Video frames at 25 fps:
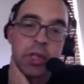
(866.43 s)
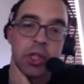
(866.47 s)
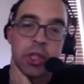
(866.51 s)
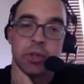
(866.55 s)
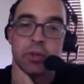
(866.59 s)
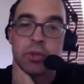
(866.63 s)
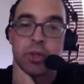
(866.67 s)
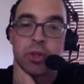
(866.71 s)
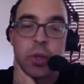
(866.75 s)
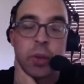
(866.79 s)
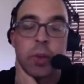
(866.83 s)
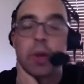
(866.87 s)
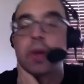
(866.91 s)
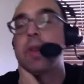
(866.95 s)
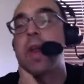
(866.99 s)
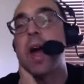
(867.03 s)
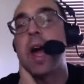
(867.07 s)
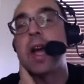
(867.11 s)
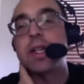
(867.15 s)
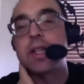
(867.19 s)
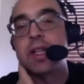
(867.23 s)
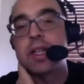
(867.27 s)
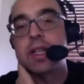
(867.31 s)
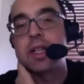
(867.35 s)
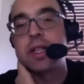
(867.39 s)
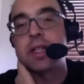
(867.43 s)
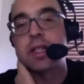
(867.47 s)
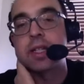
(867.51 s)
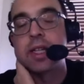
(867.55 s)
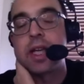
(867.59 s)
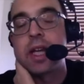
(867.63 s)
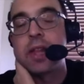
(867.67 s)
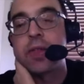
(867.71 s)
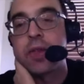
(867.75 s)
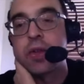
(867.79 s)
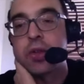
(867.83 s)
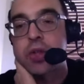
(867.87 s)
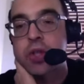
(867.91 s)
utilizing his
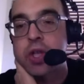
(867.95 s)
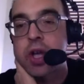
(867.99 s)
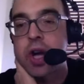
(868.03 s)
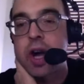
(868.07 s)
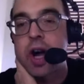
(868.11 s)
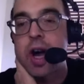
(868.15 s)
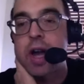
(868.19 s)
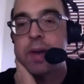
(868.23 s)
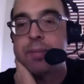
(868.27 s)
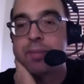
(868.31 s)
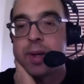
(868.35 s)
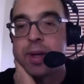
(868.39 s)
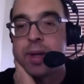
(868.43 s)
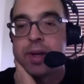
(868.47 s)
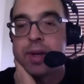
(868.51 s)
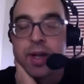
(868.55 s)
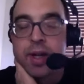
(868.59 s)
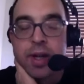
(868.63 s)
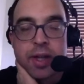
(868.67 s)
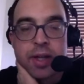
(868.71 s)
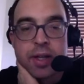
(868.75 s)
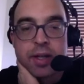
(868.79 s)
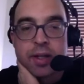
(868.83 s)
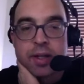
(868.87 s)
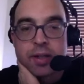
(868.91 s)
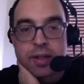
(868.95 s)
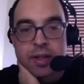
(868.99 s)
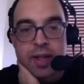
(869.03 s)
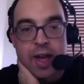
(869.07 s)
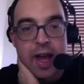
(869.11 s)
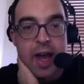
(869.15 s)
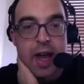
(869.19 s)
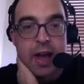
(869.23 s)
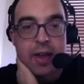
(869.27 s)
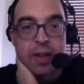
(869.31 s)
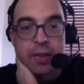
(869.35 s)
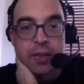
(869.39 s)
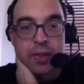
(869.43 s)
lethal shot. But,
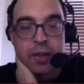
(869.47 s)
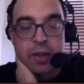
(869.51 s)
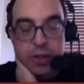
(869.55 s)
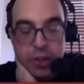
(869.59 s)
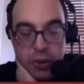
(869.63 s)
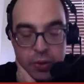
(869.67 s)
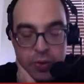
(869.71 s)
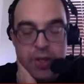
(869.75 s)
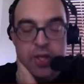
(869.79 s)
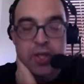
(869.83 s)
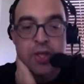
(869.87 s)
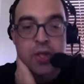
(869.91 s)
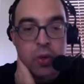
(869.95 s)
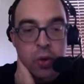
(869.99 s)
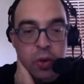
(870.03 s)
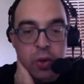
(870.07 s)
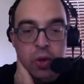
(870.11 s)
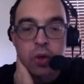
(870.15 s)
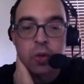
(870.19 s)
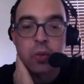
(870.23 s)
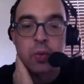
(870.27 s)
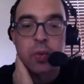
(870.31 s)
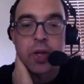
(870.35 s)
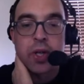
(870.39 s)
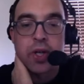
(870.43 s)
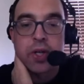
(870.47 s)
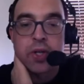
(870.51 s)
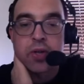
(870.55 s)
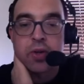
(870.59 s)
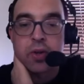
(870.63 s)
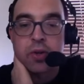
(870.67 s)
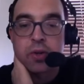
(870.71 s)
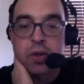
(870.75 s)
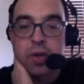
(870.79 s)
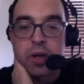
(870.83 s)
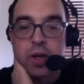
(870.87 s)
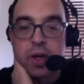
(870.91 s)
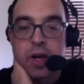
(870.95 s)
yeah, the Lewis goal was
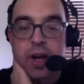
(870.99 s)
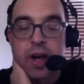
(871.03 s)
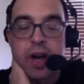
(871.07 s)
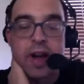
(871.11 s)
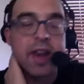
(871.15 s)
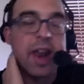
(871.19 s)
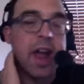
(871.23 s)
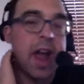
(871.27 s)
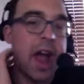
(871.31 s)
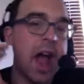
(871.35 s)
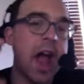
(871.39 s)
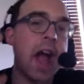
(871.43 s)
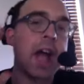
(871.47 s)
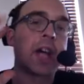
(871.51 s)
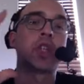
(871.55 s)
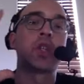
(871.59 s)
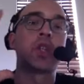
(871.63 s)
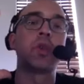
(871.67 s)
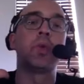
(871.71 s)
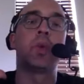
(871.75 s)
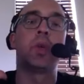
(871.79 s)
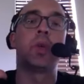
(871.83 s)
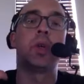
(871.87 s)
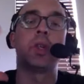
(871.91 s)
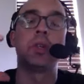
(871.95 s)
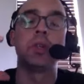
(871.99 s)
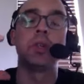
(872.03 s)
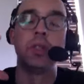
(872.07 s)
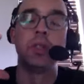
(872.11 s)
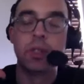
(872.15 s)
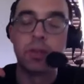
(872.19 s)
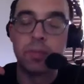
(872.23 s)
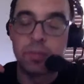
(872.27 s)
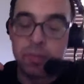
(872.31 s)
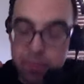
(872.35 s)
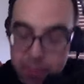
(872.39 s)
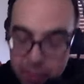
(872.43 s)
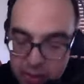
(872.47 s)
an actual
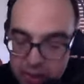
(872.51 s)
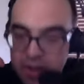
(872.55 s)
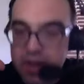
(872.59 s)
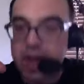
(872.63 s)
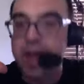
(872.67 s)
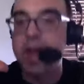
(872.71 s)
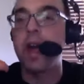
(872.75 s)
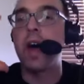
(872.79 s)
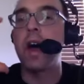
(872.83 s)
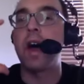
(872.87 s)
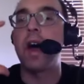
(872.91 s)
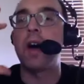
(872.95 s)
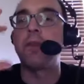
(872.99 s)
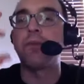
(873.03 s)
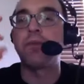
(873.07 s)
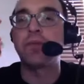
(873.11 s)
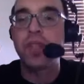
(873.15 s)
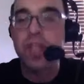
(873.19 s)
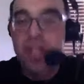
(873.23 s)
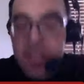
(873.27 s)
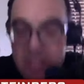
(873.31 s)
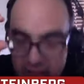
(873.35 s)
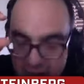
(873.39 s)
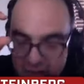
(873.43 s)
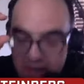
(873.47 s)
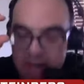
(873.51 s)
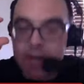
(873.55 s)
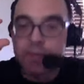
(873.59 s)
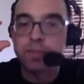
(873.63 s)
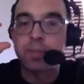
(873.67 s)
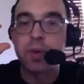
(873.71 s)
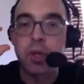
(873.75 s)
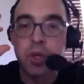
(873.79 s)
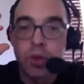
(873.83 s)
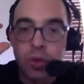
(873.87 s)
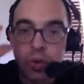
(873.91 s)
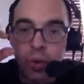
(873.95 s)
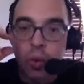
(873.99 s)
playoff-type
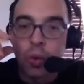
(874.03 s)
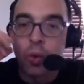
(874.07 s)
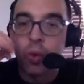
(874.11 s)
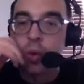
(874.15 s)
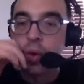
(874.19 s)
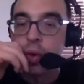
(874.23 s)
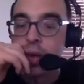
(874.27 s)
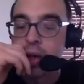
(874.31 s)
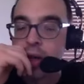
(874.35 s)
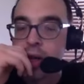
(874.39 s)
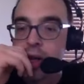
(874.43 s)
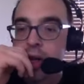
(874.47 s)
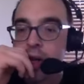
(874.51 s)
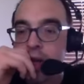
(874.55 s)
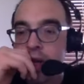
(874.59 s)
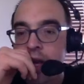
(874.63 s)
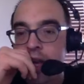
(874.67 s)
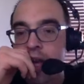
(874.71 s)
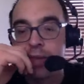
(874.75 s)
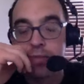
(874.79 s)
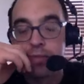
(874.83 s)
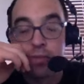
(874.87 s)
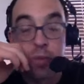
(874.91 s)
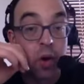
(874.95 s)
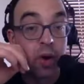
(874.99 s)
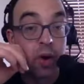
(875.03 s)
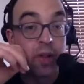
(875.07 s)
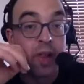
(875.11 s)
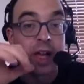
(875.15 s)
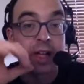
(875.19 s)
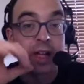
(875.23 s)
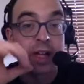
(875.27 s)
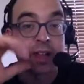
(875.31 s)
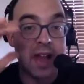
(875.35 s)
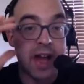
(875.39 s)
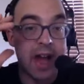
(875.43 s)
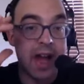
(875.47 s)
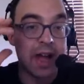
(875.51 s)
goal, and more
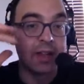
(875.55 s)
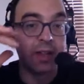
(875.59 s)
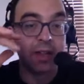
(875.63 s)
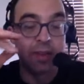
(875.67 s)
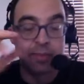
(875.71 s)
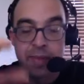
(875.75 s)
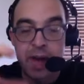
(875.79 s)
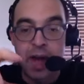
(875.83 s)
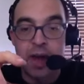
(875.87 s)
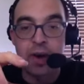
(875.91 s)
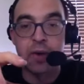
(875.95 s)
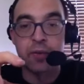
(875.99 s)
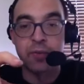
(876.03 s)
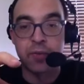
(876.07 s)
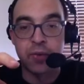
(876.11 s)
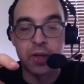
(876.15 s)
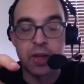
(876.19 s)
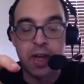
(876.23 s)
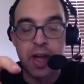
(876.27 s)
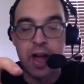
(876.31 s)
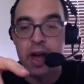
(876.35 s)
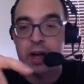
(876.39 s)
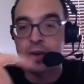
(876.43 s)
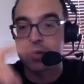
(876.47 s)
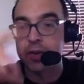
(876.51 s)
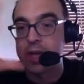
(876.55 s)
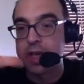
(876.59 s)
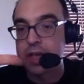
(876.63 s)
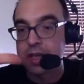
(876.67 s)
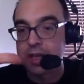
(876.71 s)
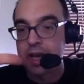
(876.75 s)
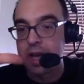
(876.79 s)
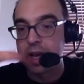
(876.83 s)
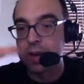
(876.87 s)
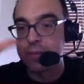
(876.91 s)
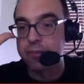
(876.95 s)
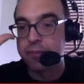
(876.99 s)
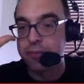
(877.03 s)
like that, the better for Calgary in
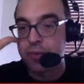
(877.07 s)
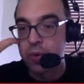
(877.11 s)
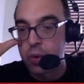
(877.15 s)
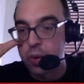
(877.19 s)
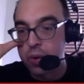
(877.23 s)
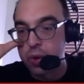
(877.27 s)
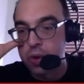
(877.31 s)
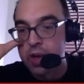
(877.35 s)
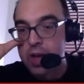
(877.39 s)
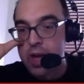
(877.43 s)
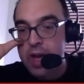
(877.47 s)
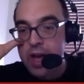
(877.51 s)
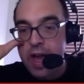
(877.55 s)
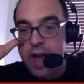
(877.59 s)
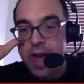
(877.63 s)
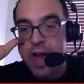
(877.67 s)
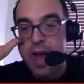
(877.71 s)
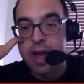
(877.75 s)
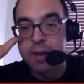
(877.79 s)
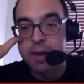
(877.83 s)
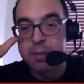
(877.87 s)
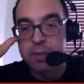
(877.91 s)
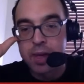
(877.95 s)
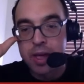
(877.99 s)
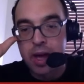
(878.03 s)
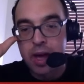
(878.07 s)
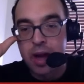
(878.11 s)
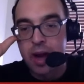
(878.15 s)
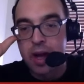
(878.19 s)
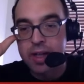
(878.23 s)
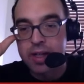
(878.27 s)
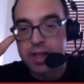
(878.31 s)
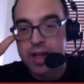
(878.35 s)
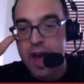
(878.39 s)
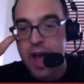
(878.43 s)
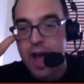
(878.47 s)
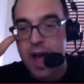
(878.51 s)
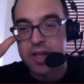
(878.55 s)
Game 4 and beyond.
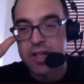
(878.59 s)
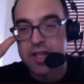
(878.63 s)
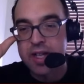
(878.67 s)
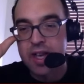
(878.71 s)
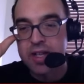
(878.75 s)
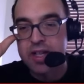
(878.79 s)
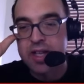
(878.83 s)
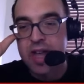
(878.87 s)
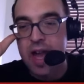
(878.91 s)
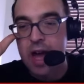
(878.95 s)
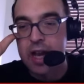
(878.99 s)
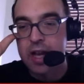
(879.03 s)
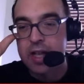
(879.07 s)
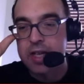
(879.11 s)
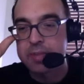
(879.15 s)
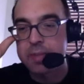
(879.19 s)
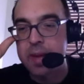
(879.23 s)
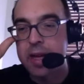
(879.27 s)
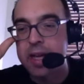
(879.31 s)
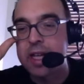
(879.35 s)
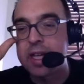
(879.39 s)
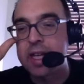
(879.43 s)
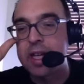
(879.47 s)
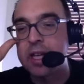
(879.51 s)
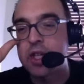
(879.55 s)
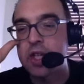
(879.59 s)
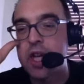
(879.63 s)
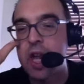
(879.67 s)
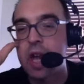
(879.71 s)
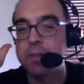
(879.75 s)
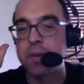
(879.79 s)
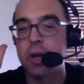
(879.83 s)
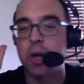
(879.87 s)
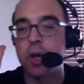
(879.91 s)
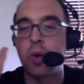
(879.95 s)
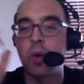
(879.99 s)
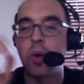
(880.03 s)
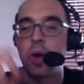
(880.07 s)
Kyle says Dallas making each game
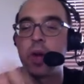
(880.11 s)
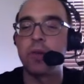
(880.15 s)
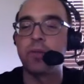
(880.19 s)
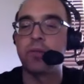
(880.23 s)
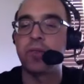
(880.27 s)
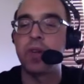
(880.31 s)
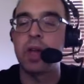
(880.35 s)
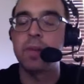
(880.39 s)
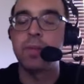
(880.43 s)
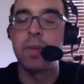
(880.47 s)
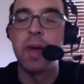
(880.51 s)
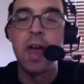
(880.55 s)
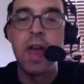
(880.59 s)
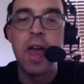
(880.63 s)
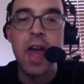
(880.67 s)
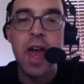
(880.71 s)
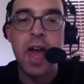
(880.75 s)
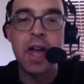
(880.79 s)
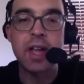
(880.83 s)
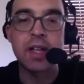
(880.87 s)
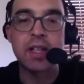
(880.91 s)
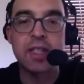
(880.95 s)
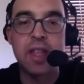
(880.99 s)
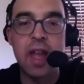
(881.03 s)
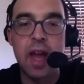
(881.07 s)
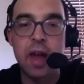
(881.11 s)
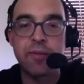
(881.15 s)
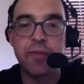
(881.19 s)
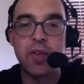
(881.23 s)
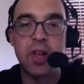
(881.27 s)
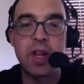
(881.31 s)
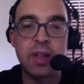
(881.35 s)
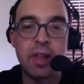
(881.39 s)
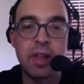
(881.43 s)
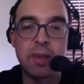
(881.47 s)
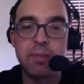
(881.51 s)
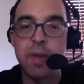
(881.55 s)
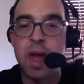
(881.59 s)
a coin flip has
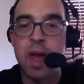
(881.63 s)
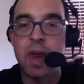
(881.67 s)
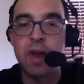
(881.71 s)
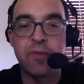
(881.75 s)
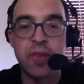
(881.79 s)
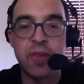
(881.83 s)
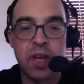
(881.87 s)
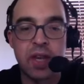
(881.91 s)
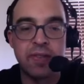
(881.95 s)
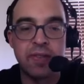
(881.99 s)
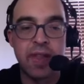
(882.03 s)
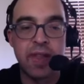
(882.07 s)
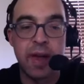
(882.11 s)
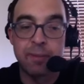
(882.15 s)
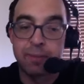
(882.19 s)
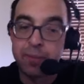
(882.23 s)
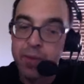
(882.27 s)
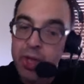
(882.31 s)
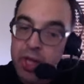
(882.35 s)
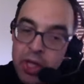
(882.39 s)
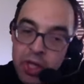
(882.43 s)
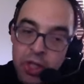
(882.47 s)
definitely benefited them.